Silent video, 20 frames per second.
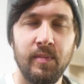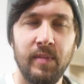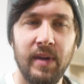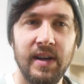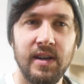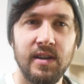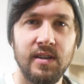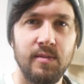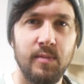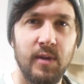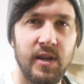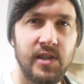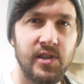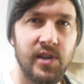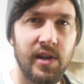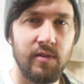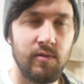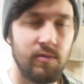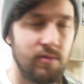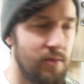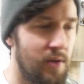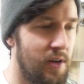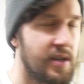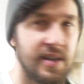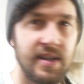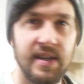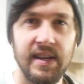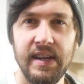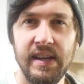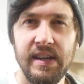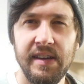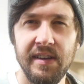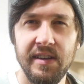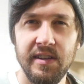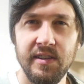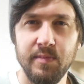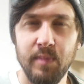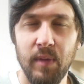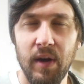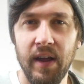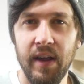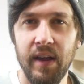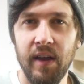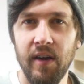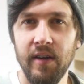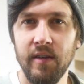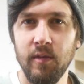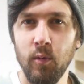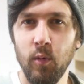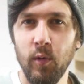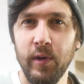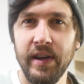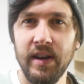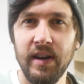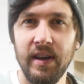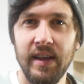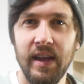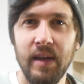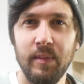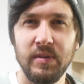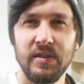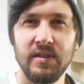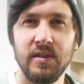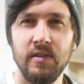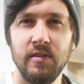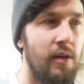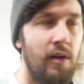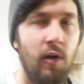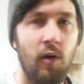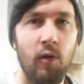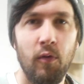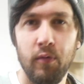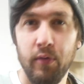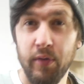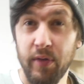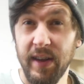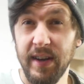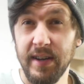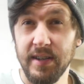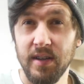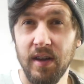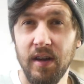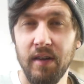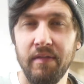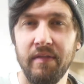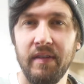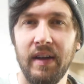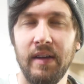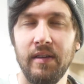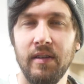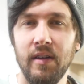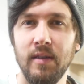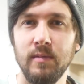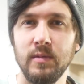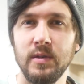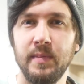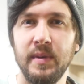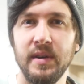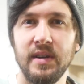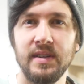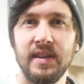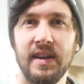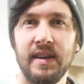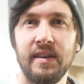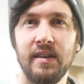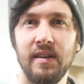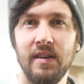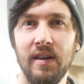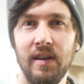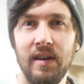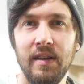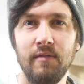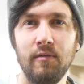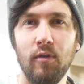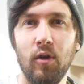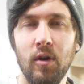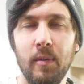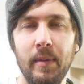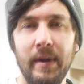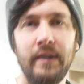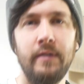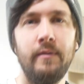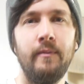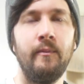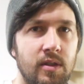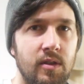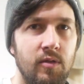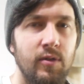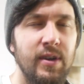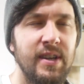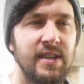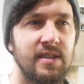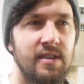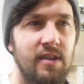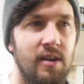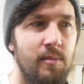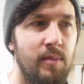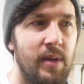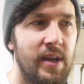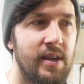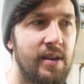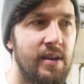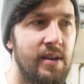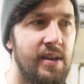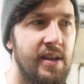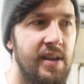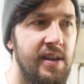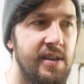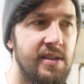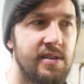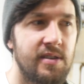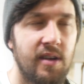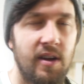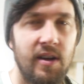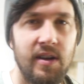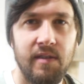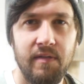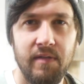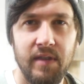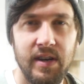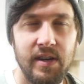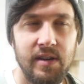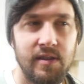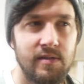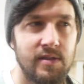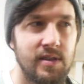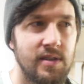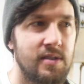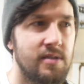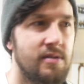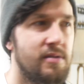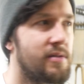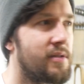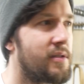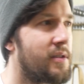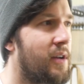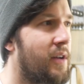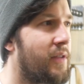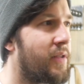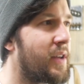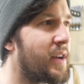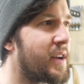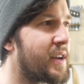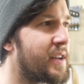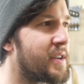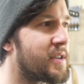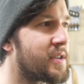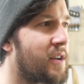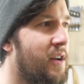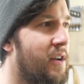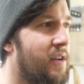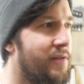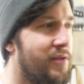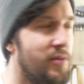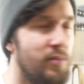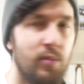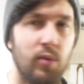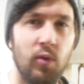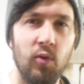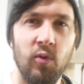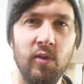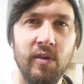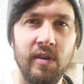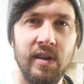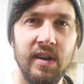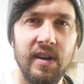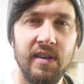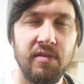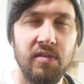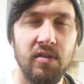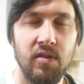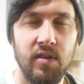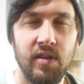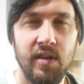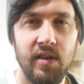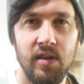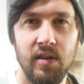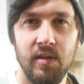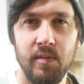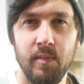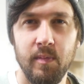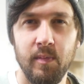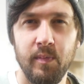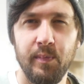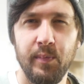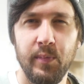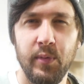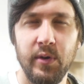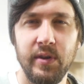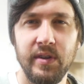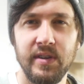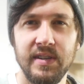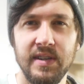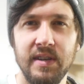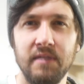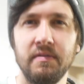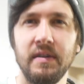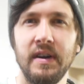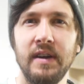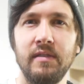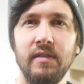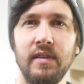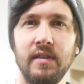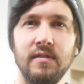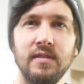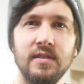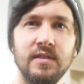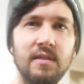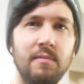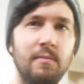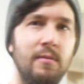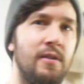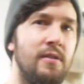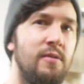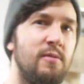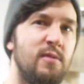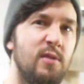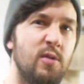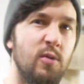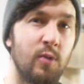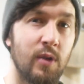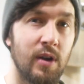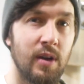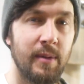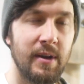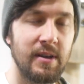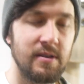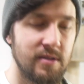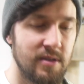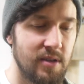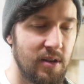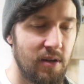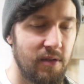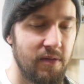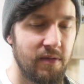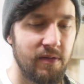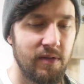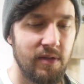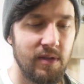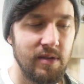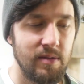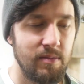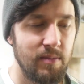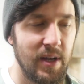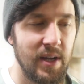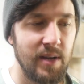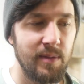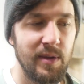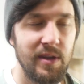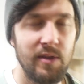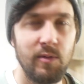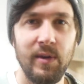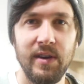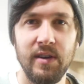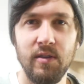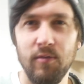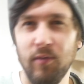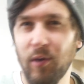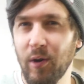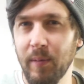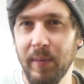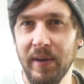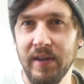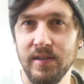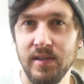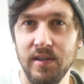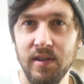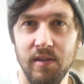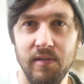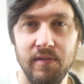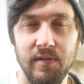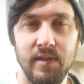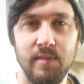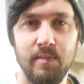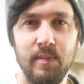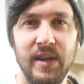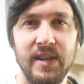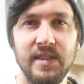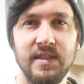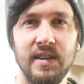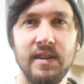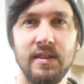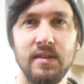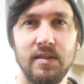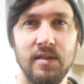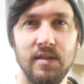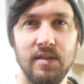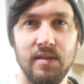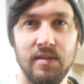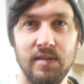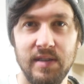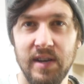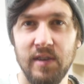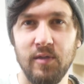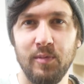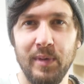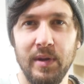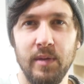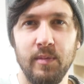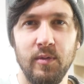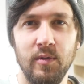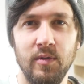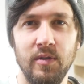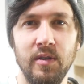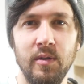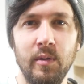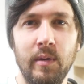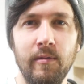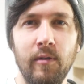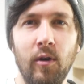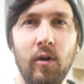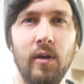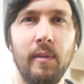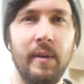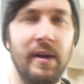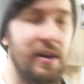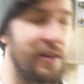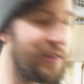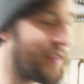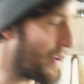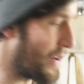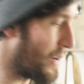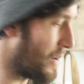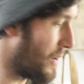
back to my channel. Today is my kind of weekly episode of things that I've found that I'm spectacularly wrong about. The reason I'm making these kind of videos is I think it's kind of important if you're gonna put yourself out there as someone who's talking about stuff, then maybe when you're wrong about stuff it makes sense to tell people that you were wrong about a thing.